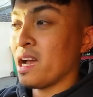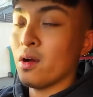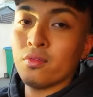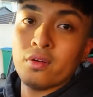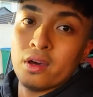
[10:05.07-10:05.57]
it
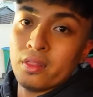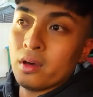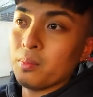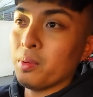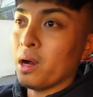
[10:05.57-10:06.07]
out
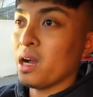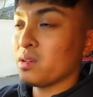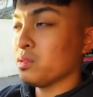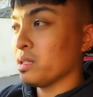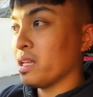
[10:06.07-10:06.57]
further, but I
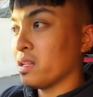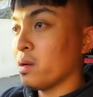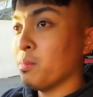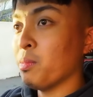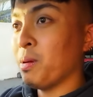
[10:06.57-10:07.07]
couldn't get the
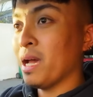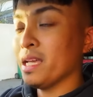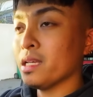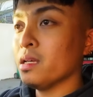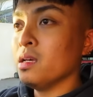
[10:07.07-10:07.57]
number
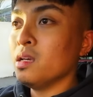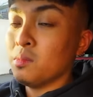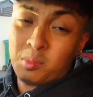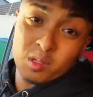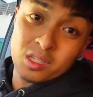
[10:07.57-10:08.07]
plate
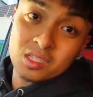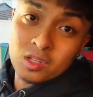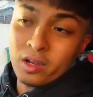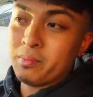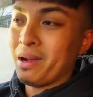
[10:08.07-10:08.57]
because it's
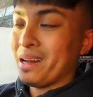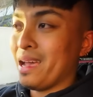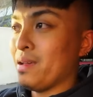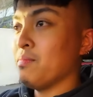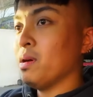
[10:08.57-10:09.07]
not in my
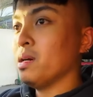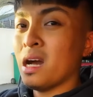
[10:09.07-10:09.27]
name.